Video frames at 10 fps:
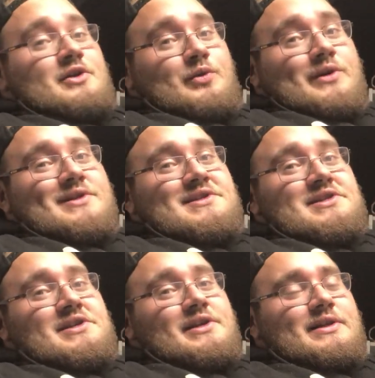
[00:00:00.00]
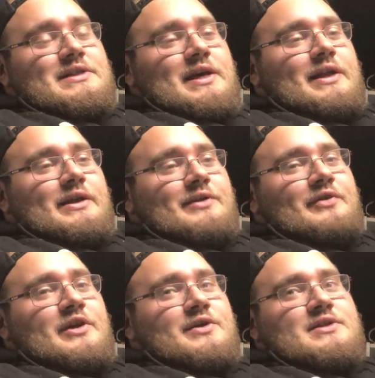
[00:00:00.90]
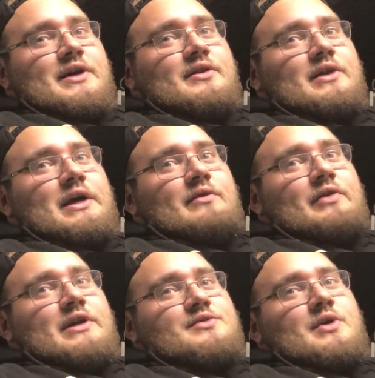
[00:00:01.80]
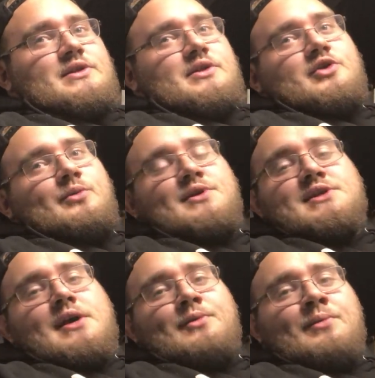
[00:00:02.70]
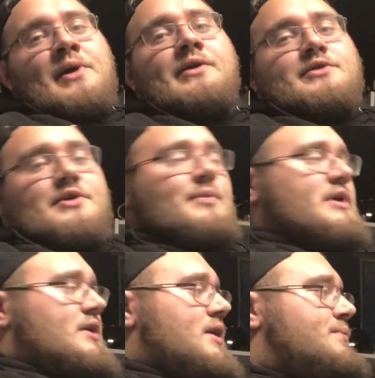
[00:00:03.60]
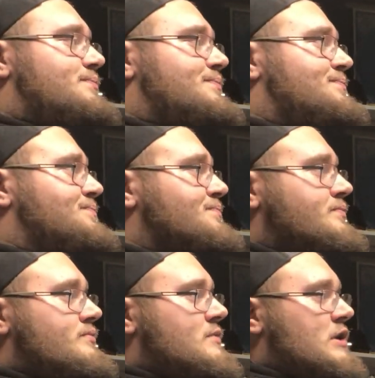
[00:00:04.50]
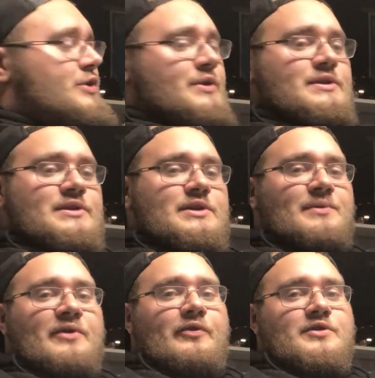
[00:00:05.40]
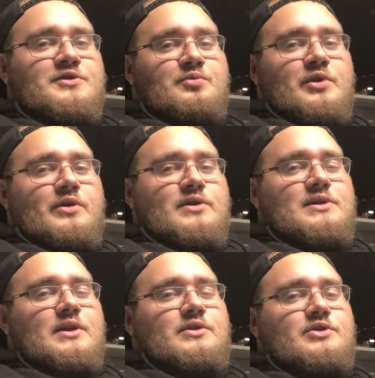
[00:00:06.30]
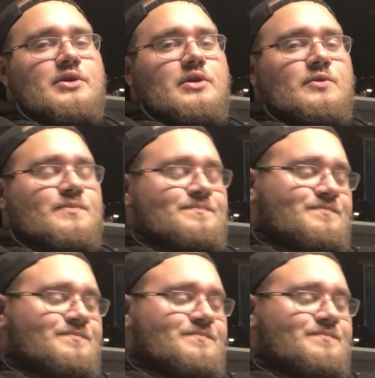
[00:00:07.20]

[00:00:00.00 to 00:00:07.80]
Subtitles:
you will see, I think the video is titled like VS Racing Turbos came in the mail or something like that. You can see my first appearance on the channel.